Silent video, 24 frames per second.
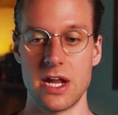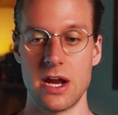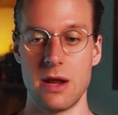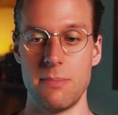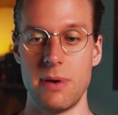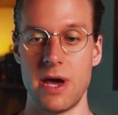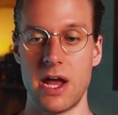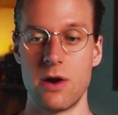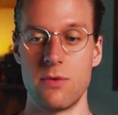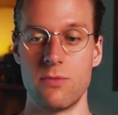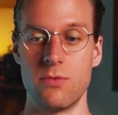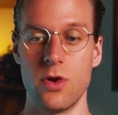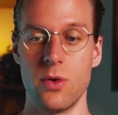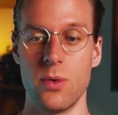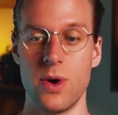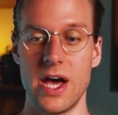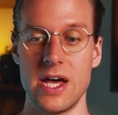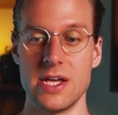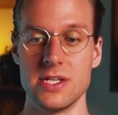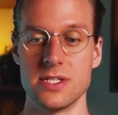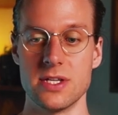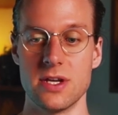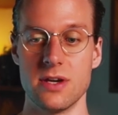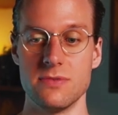up had a
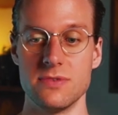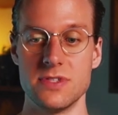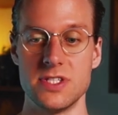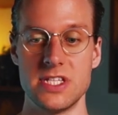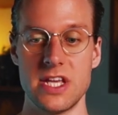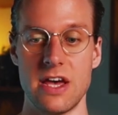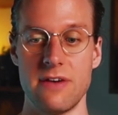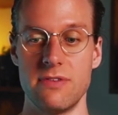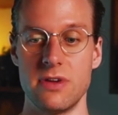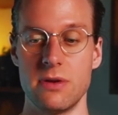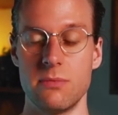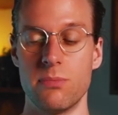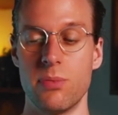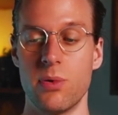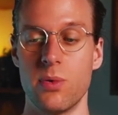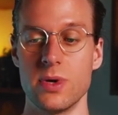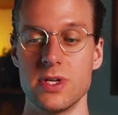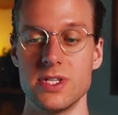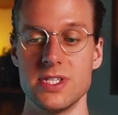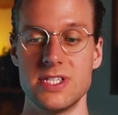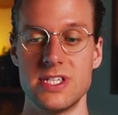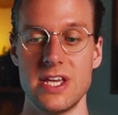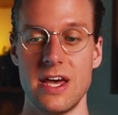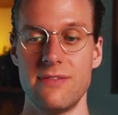ROAS of
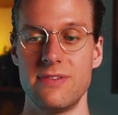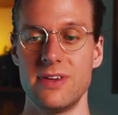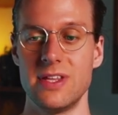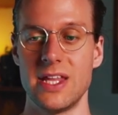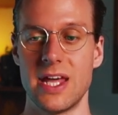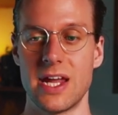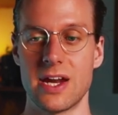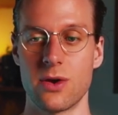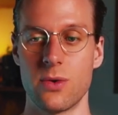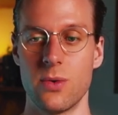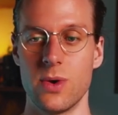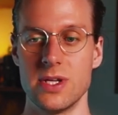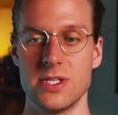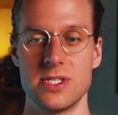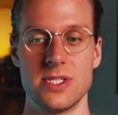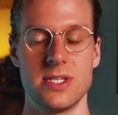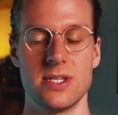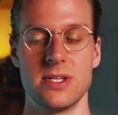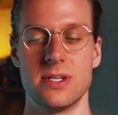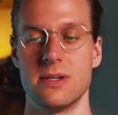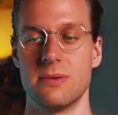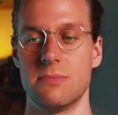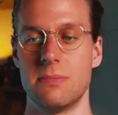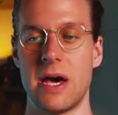7.7. That equates
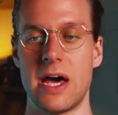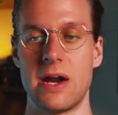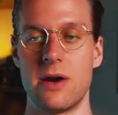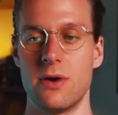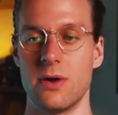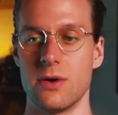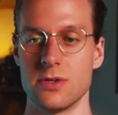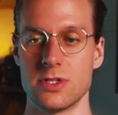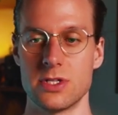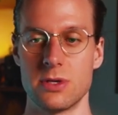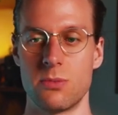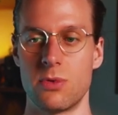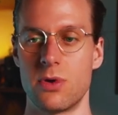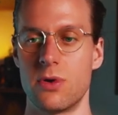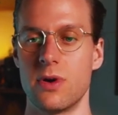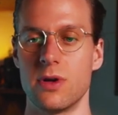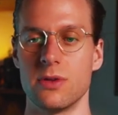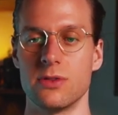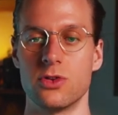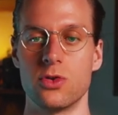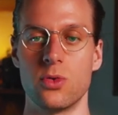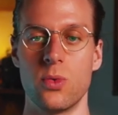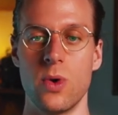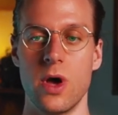to, I don't know, somewhere
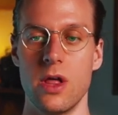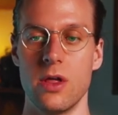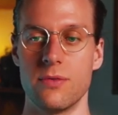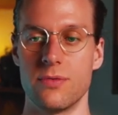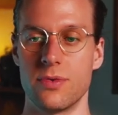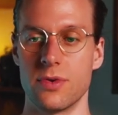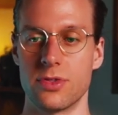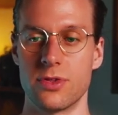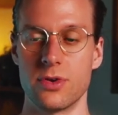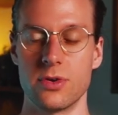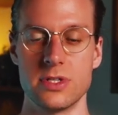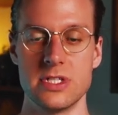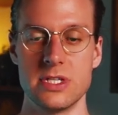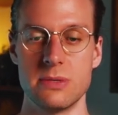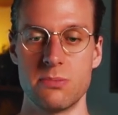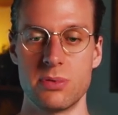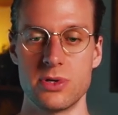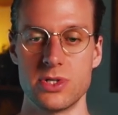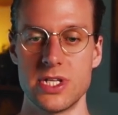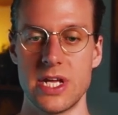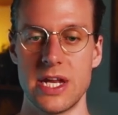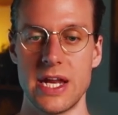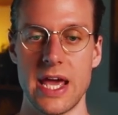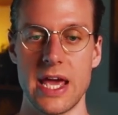around 12 or
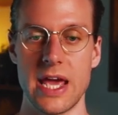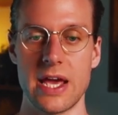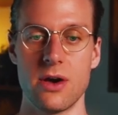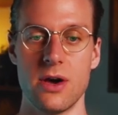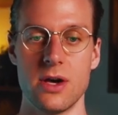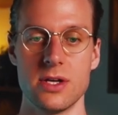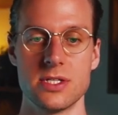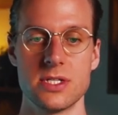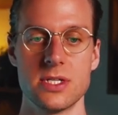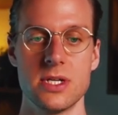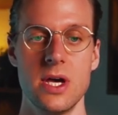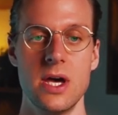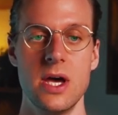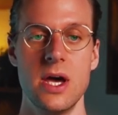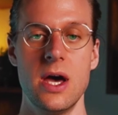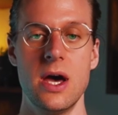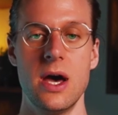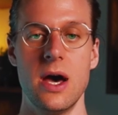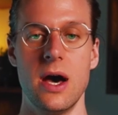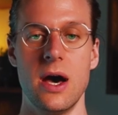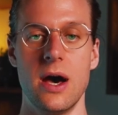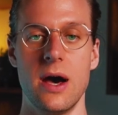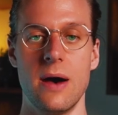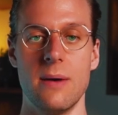13% ACoS.
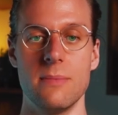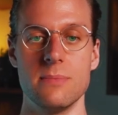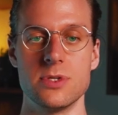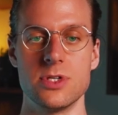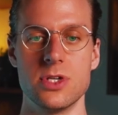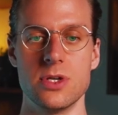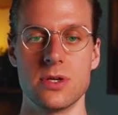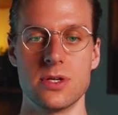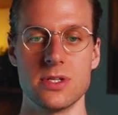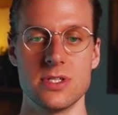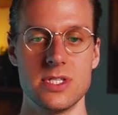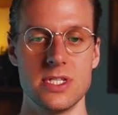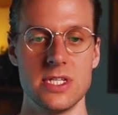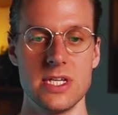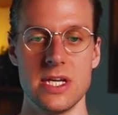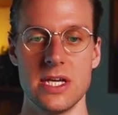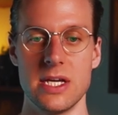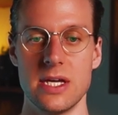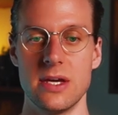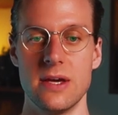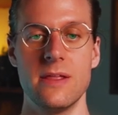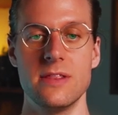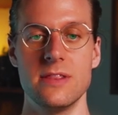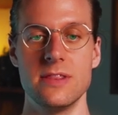So you can
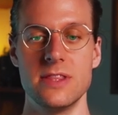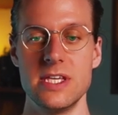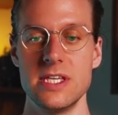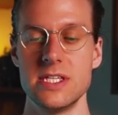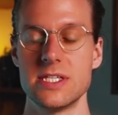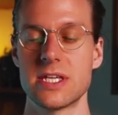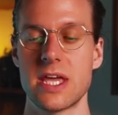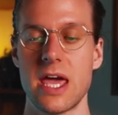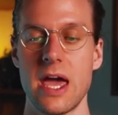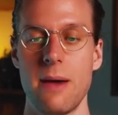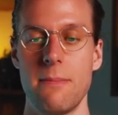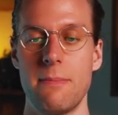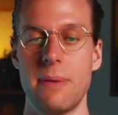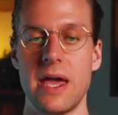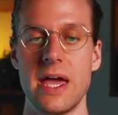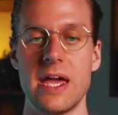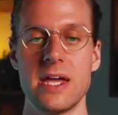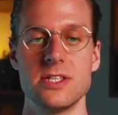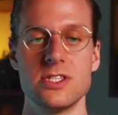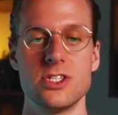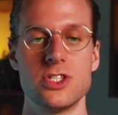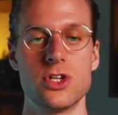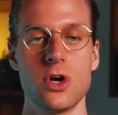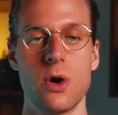see these
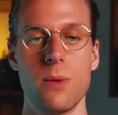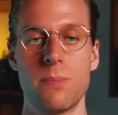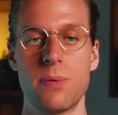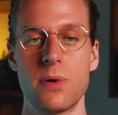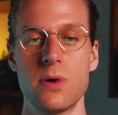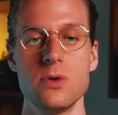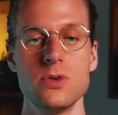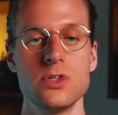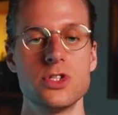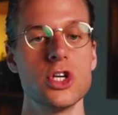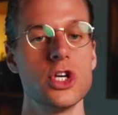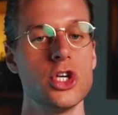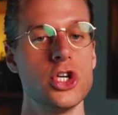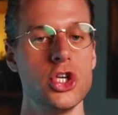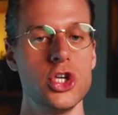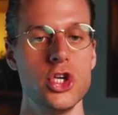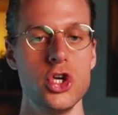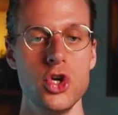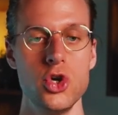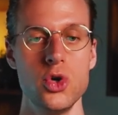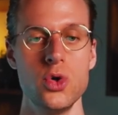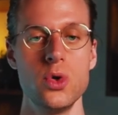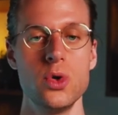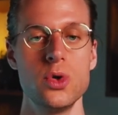campaigns don't produce a
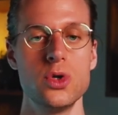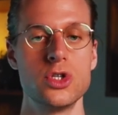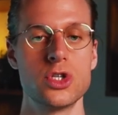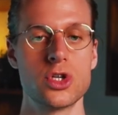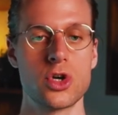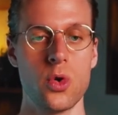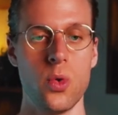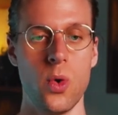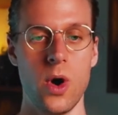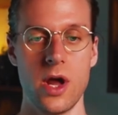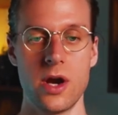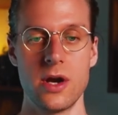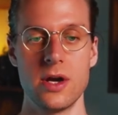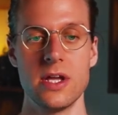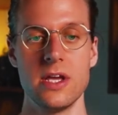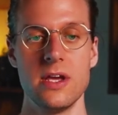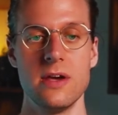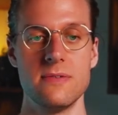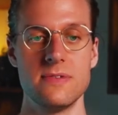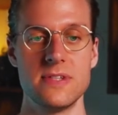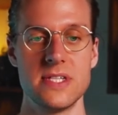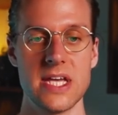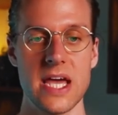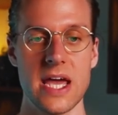huge quantity
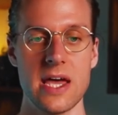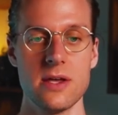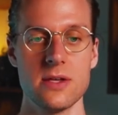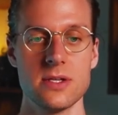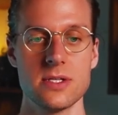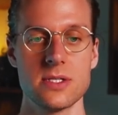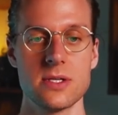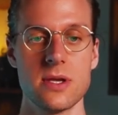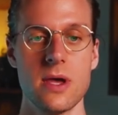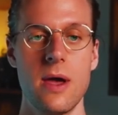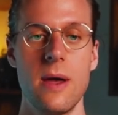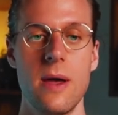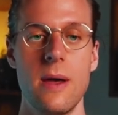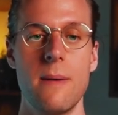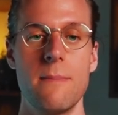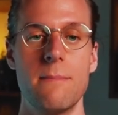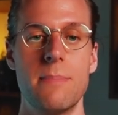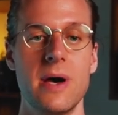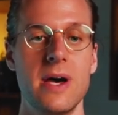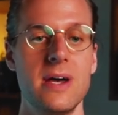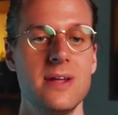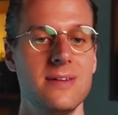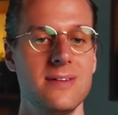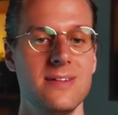of sales,
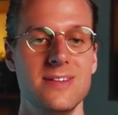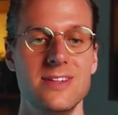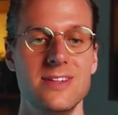but